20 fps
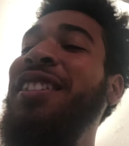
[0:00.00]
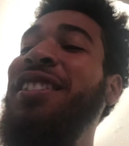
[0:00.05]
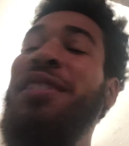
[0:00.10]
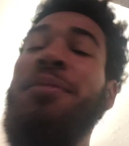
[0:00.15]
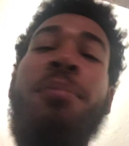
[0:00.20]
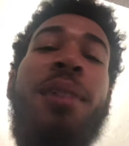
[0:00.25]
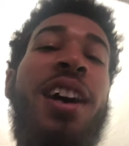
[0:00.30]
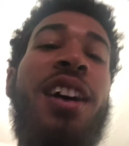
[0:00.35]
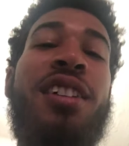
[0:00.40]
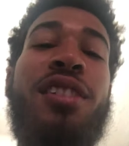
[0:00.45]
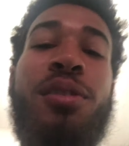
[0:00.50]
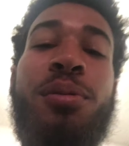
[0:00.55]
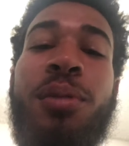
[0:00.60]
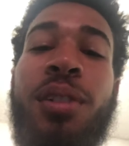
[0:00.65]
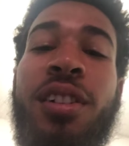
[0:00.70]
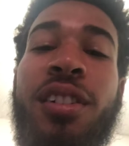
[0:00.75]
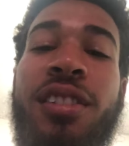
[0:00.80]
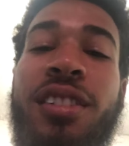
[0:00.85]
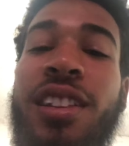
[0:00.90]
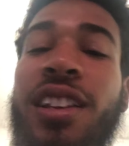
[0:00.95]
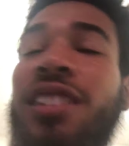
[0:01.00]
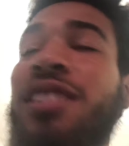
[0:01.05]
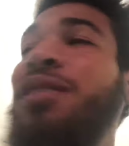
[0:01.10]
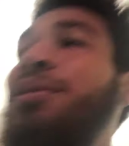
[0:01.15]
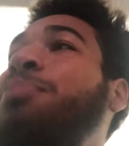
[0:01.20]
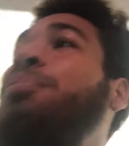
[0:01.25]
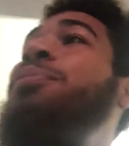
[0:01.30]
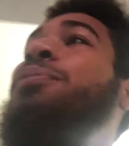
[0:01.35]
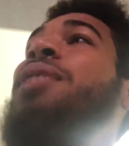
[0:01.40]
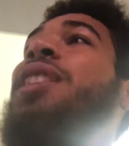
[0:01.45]
you might as well
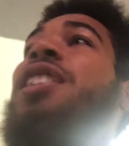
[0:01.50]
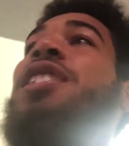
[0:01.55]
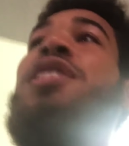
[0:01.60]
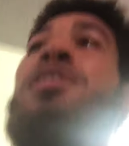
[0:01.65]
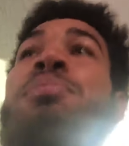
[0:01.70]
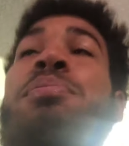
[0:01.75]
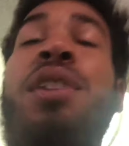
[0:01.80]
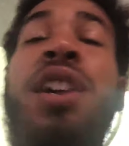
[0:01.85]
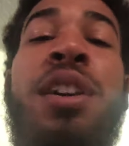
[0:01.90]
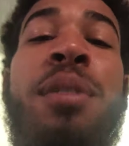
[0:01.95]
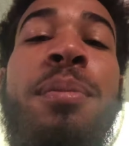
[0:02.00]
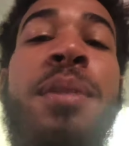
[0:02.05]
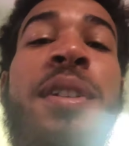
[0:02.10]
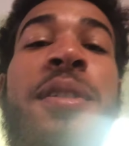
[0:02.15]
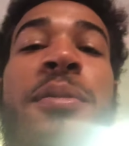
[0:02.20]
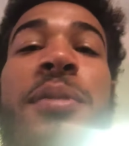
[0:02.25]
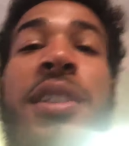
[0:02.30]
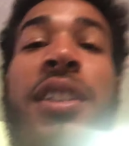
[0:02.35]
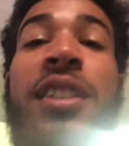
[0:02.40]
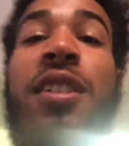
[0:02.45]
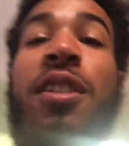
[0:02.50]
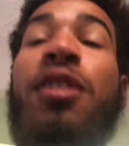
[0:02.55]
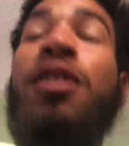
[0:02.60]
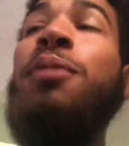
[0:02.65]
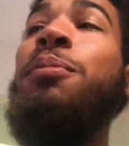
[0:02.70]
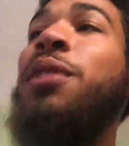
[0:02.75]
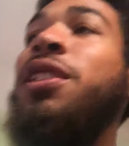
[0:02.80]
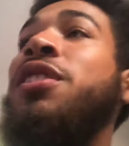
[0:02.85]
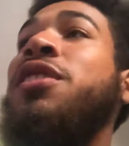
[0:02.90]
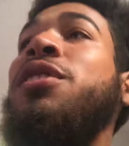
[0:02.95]
experiment with a whole
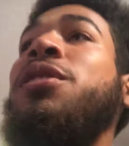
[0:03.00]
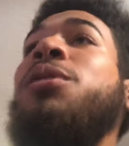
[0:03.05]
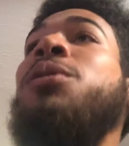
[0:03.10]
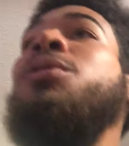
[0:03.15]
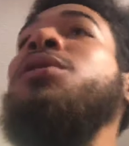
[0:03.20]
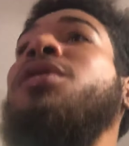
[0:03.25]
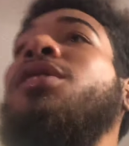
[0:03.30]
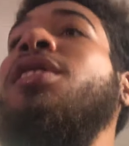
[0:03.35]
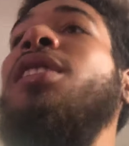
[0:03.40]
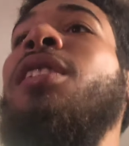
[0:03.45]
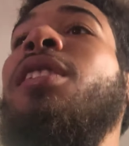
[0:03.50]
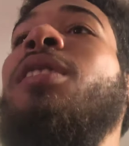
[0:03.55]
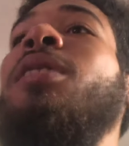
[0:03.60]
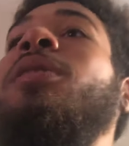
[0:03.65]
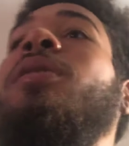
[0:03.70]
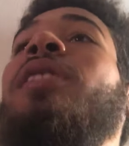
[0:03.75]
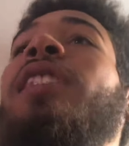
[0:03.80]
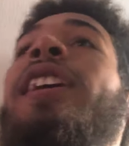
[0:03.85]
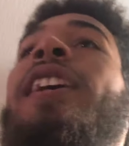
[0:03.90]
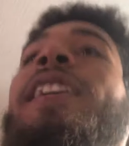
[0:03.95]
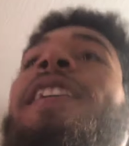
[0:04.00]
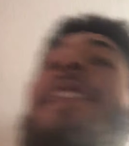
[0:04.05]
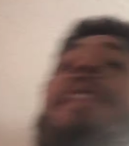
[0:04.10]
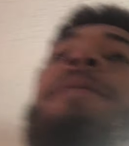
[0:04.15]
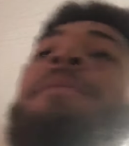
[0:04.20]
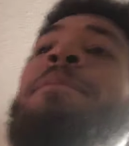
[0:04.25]
bunch of new stuff. Like,